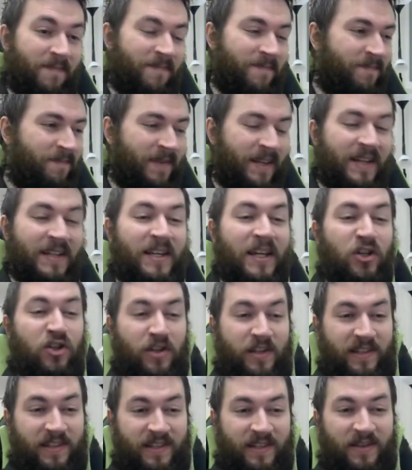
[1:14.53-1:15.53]

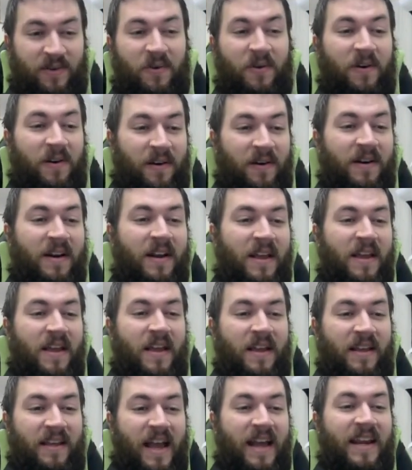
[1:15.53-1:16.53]
conditions, or
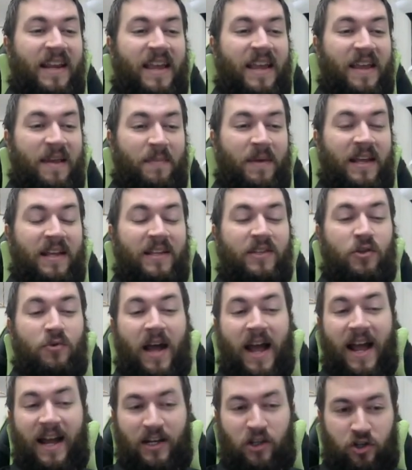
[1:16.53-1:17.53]
getting him into
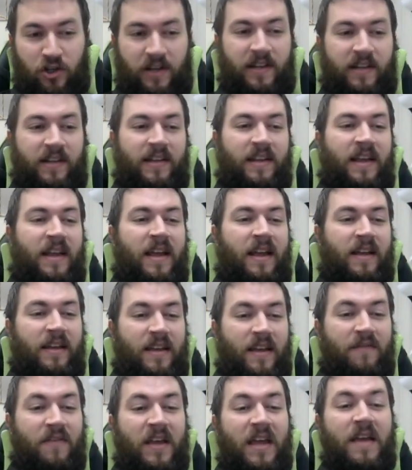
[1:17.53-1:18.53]
action,
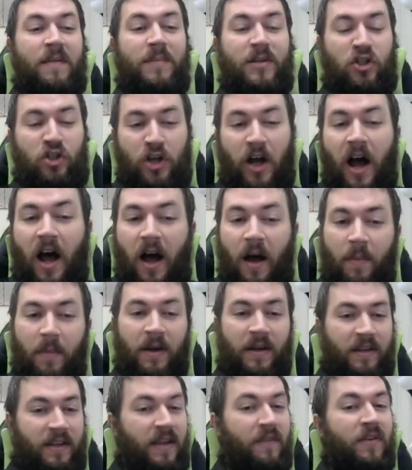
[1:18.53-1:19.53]
giving him a
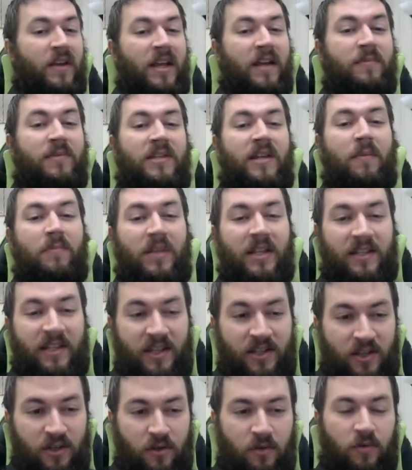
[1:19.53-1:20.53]
job, giving him something
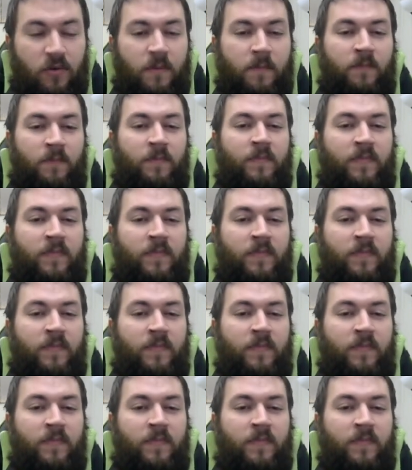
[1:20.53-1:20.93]
to do.